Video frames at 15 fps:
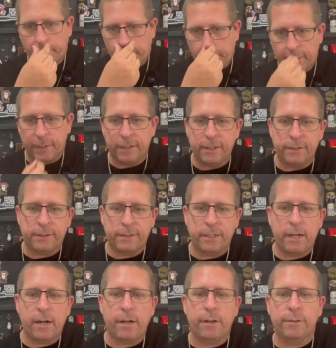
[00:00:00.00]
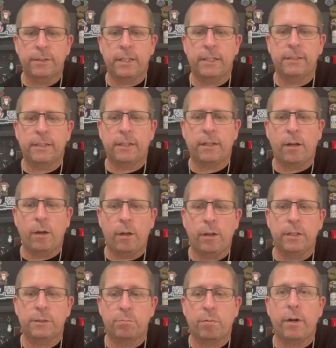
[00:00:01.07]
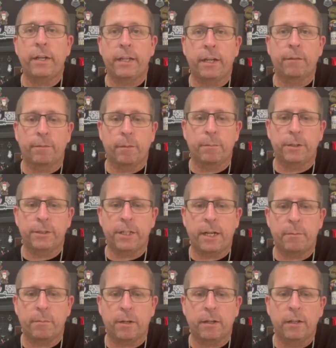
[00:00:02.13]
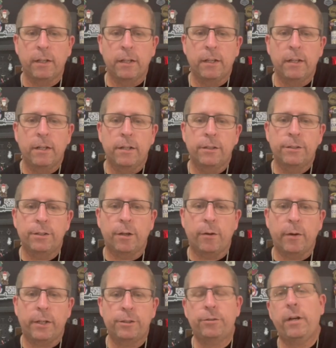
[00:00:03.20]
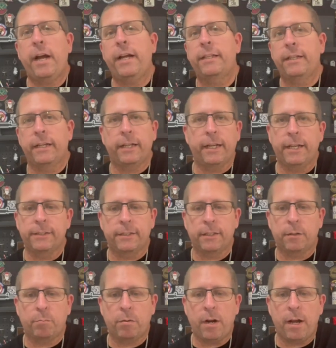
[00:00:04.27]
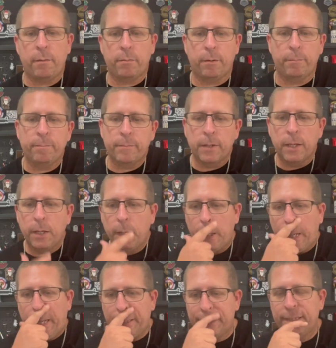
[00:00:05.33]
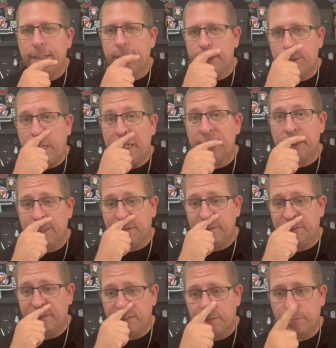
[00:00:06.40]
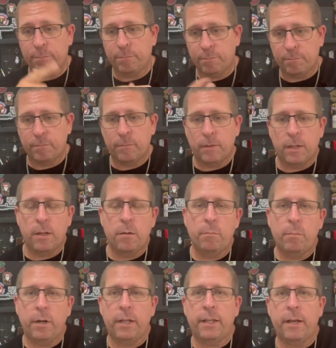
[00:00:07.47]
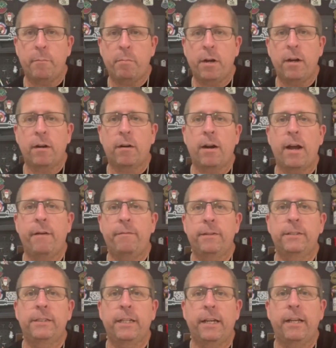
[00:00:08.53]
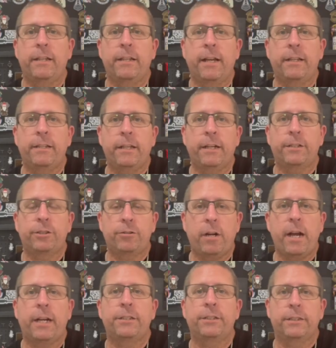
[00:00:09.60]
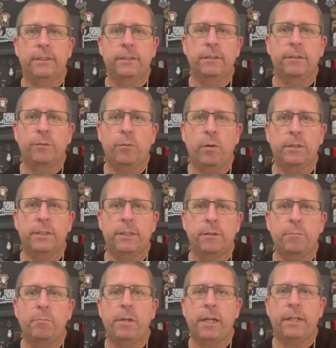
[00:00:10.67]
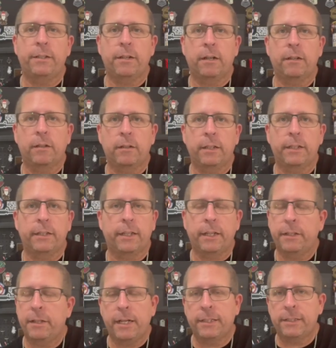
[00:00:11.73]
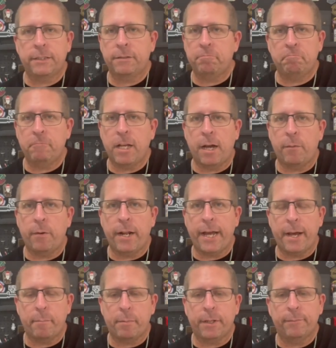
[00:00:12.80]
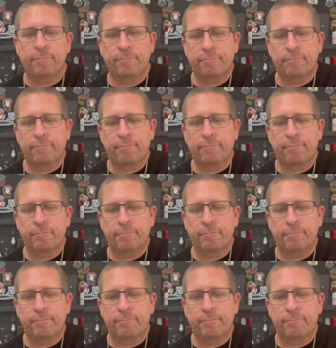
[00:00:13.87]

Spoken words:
The scenario says that the hull is breaking from the chamber. So extracting isn't the problem, it's the ejection. But in that paragraph, it said that the extraction wasn't being done cleanly. That's not what happened.